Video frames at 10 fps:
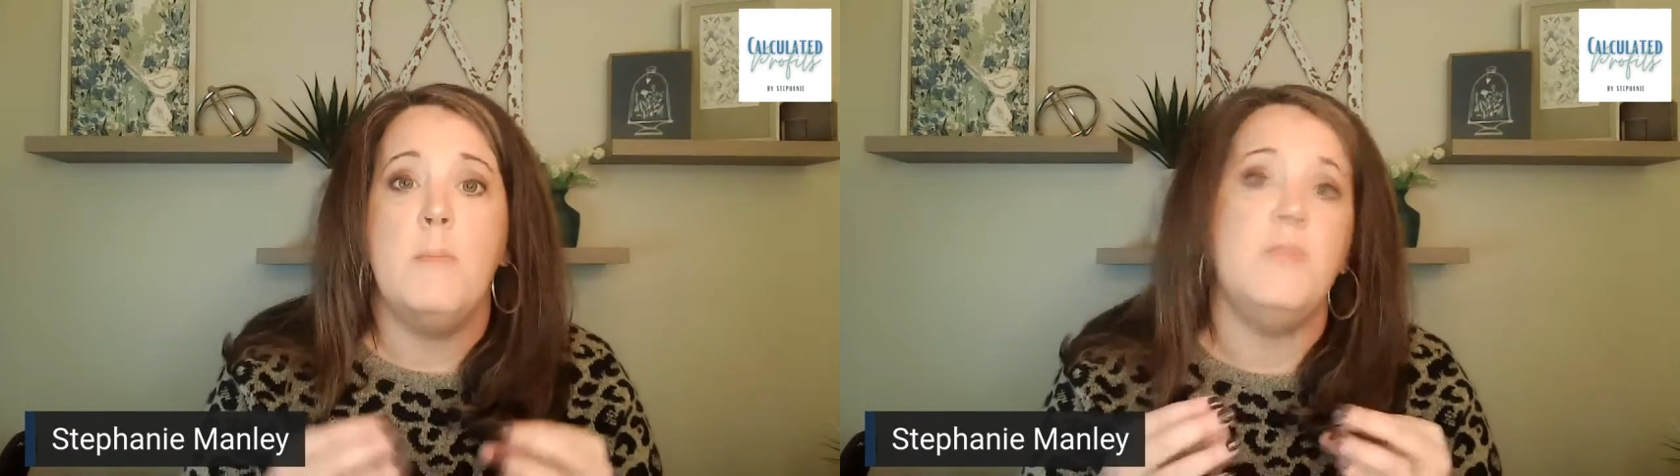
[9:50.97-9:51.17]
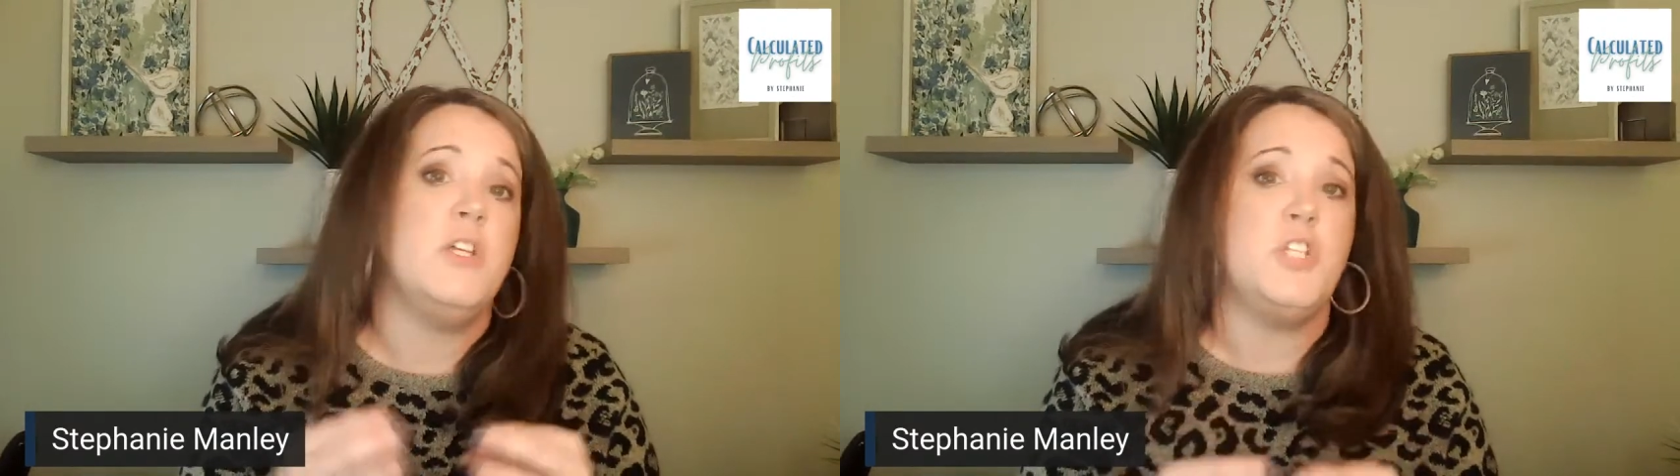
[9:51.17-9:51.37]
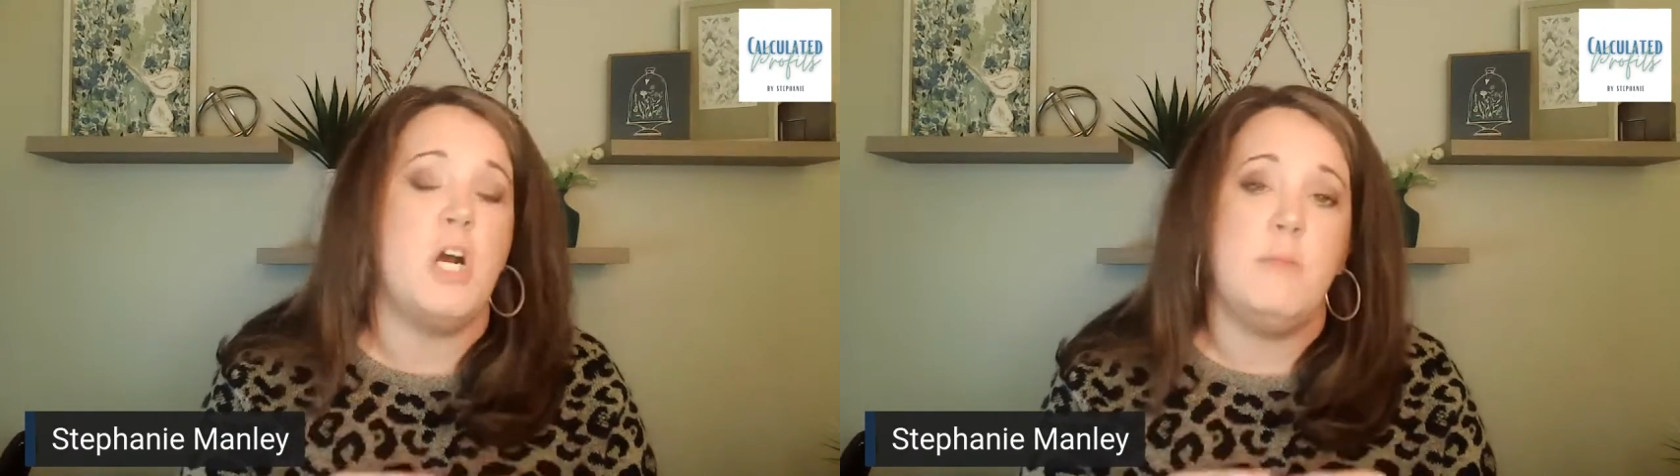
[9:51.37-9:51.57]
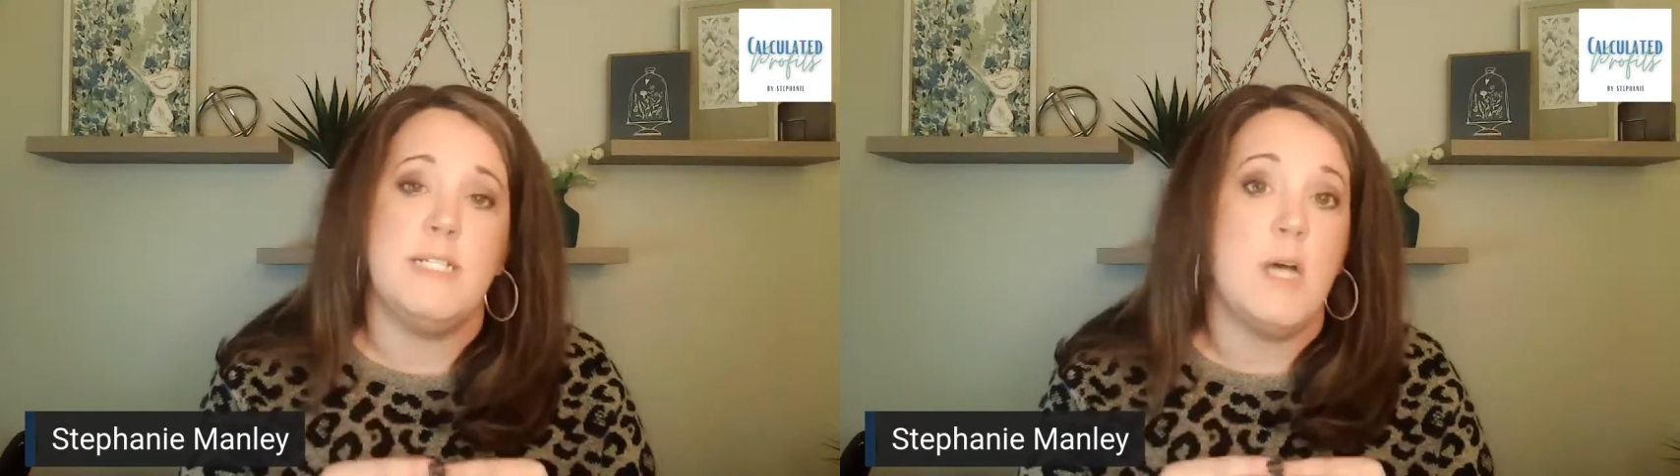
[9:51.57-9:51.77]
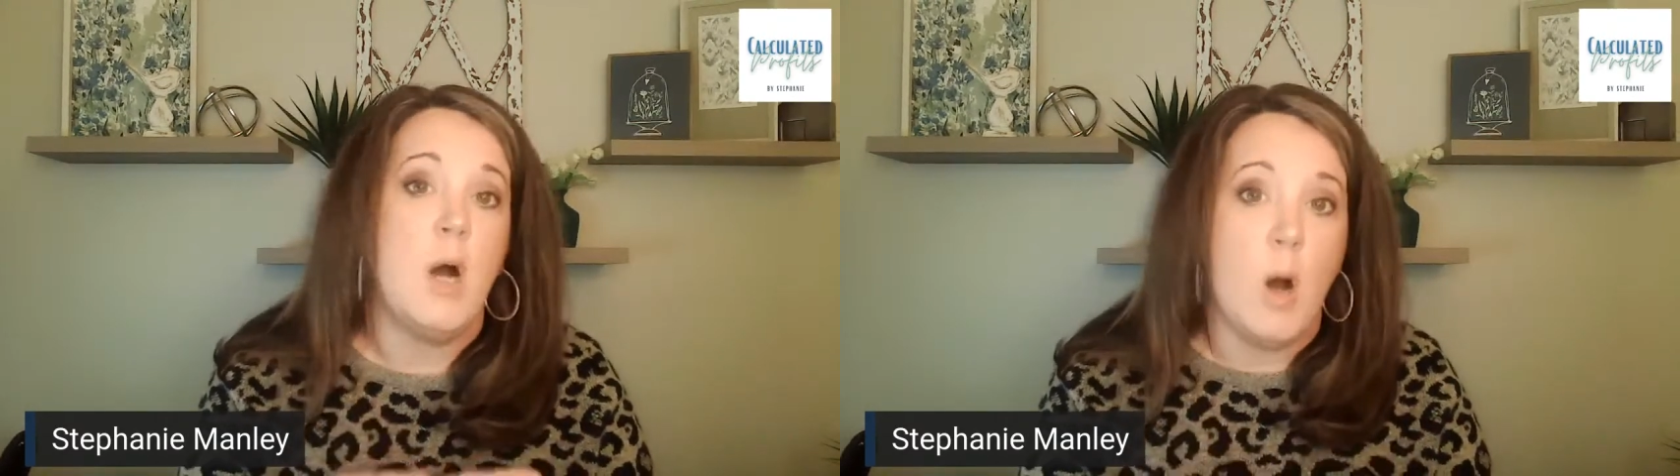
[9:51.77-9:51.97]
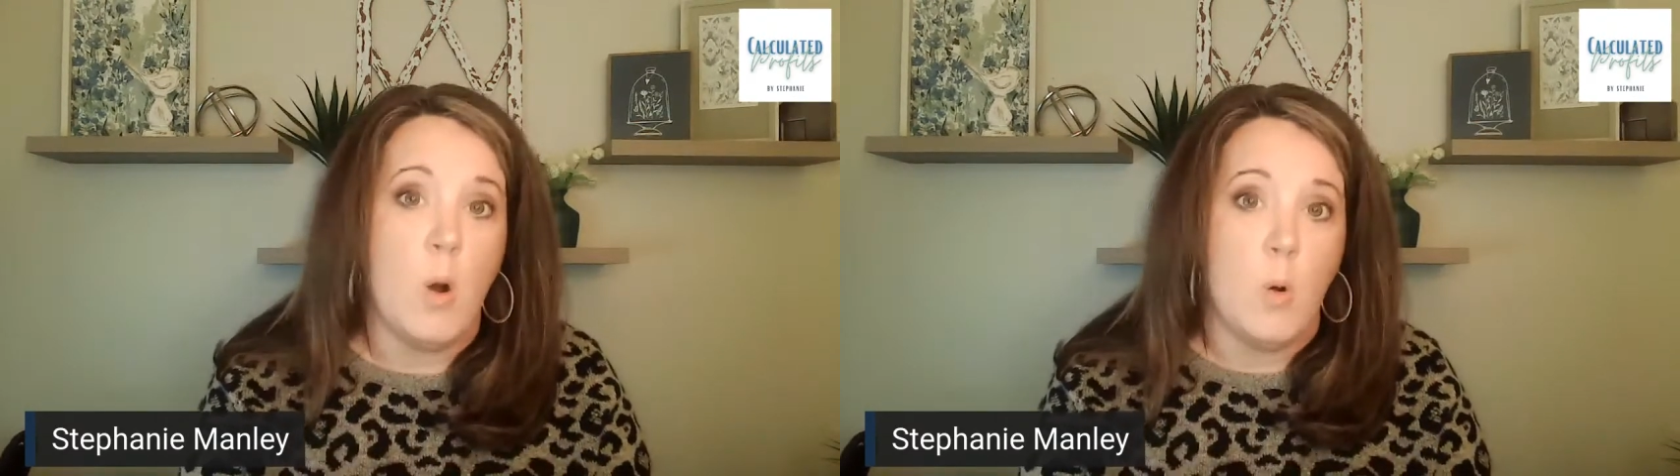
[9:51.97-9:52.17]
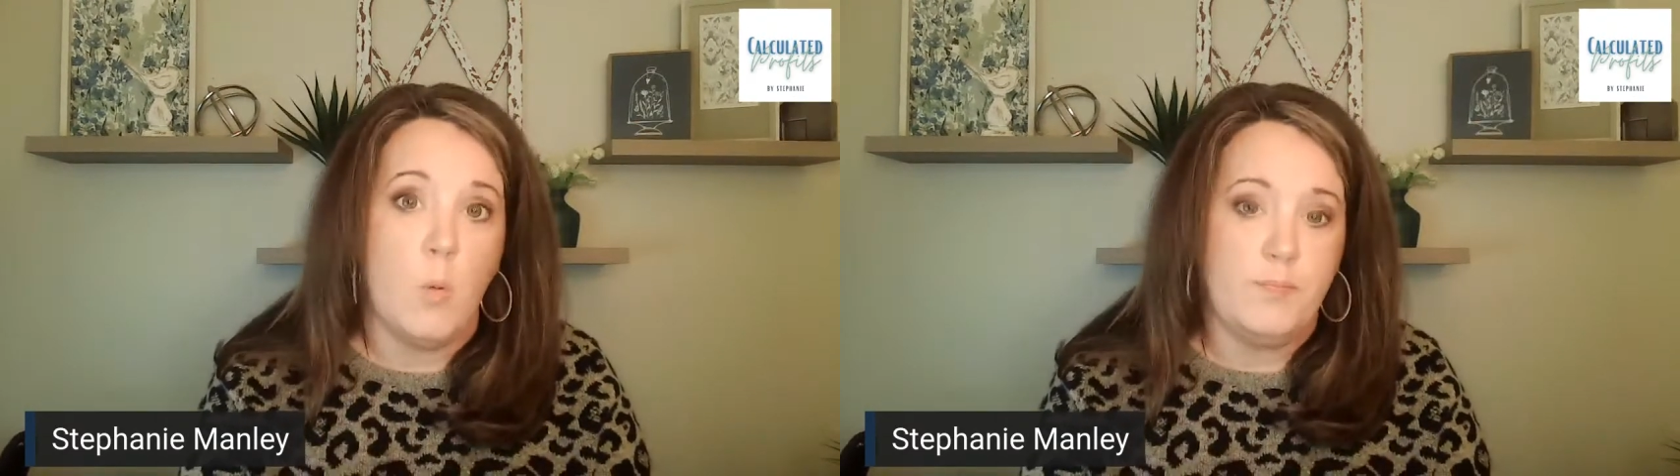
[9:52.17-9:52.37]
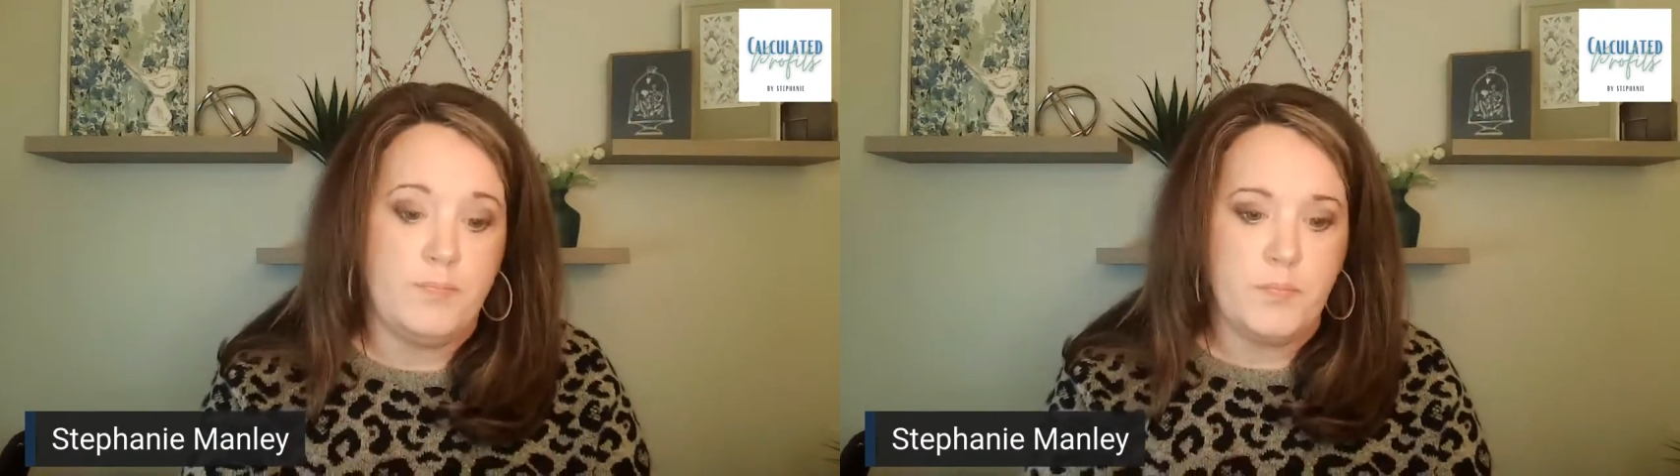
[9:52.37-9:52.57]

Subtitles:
but the job as a whole.